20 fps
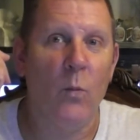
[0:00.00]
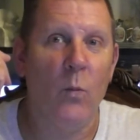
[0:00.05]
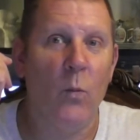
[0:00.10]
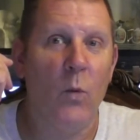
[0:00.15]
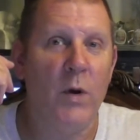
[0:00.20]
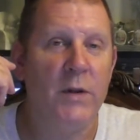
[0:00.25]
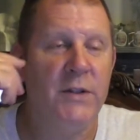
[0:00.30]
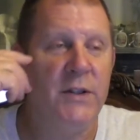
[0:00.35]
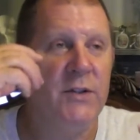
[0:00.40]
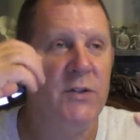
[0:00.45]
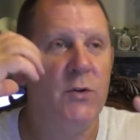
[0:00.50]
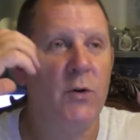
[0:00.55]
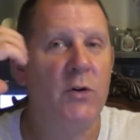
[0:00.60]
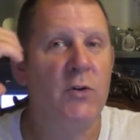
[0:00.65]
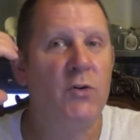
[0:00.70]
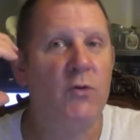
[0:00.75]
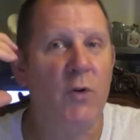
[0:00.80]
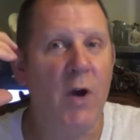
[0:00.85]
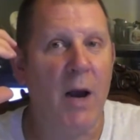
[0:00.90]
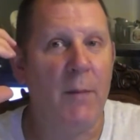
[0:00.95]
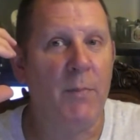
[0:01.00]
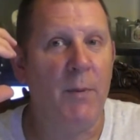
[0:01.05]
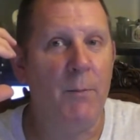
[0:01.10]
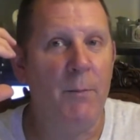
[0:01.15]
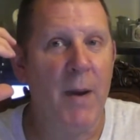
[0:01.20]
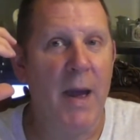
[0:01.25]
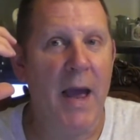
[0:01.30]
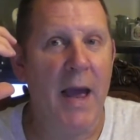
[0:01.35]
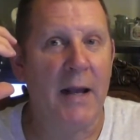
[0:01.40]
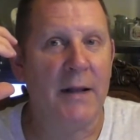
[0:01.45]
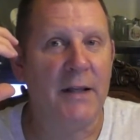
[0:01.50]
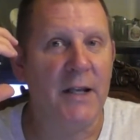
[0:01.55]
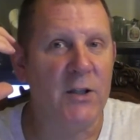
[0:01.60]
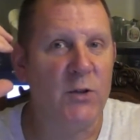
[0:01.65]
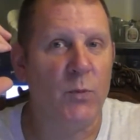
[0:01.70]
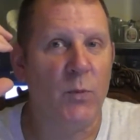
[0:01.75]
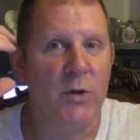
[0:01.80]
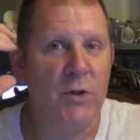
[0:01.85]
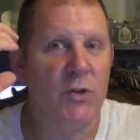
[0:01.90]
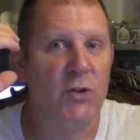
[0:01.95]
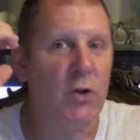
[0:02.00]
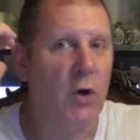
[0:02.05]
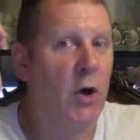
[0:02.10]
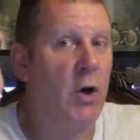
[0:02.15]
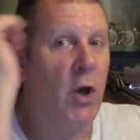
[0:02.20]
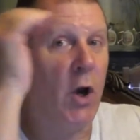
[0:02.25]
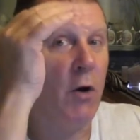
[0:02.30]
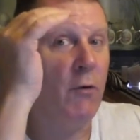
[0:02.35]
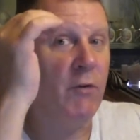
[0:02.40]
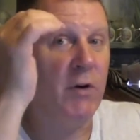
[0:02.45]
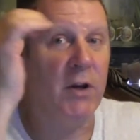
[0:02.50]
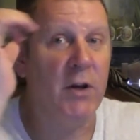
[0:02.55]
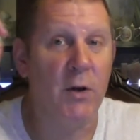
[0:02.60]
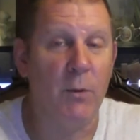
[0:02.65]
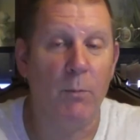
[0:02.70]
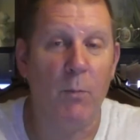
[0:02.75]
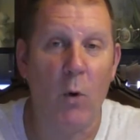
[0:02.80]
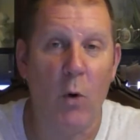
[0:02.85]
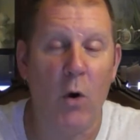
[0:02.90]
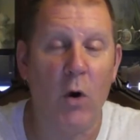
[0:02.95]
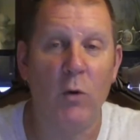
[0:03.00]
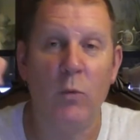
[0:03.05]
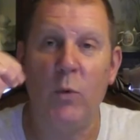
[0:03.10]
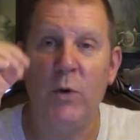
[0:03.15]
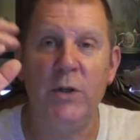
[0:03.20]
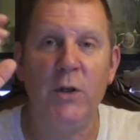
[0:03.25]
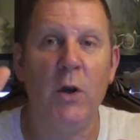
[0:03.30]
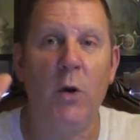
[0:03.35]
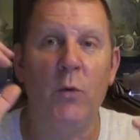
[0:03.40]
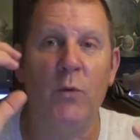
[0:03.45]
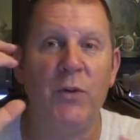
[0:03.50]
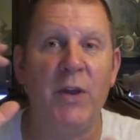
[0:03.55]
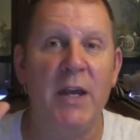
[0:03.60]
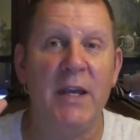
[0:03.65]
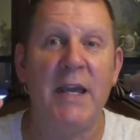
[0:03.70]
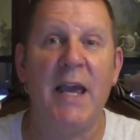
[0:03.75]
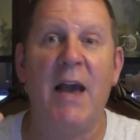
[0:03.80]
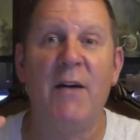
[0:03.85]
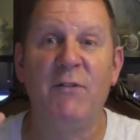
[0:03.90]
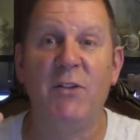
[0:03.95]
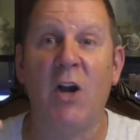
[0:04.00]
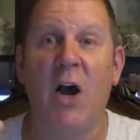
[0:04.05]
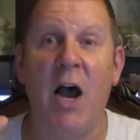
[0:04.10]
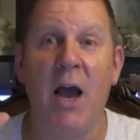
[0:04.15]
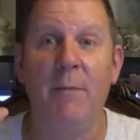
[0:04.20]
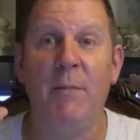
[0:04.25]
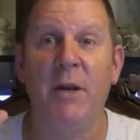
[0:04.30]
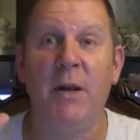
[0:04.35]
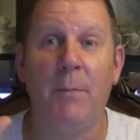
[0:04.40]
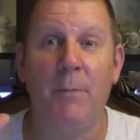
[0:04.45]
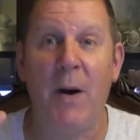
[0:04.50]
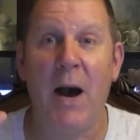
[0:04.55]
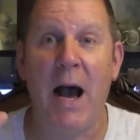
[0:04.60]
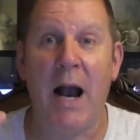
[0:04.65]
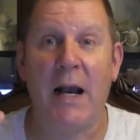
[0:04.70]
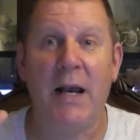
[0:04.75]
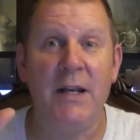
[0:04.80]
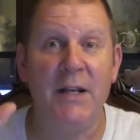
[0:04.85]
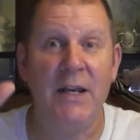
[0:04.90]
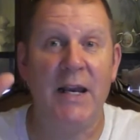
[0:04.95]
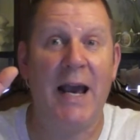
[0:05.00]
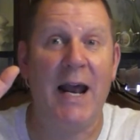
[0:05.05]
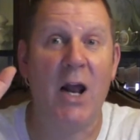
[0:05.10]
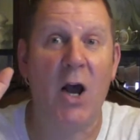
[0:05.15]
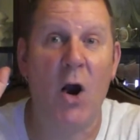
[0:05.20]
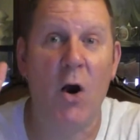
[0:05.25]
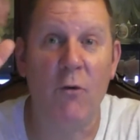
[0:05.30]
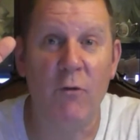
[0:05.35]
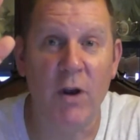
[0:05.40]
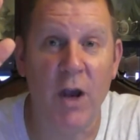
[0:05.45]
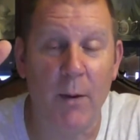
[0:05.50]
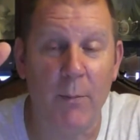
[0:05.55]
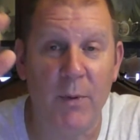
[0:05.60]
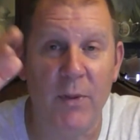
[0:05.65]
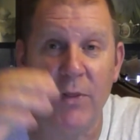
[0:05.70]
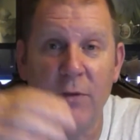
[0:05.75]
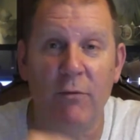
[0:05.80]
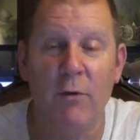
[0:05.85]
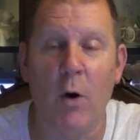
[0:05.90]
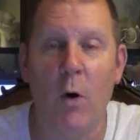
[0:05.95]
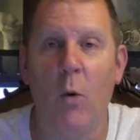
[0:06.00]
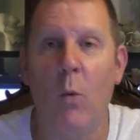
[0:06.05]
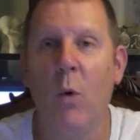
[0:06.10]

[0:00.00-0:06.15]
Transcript: once he starts dropping back, that's when you start hurrying the ball when you don't think you have time in the pocket and you got to hurry up and throw.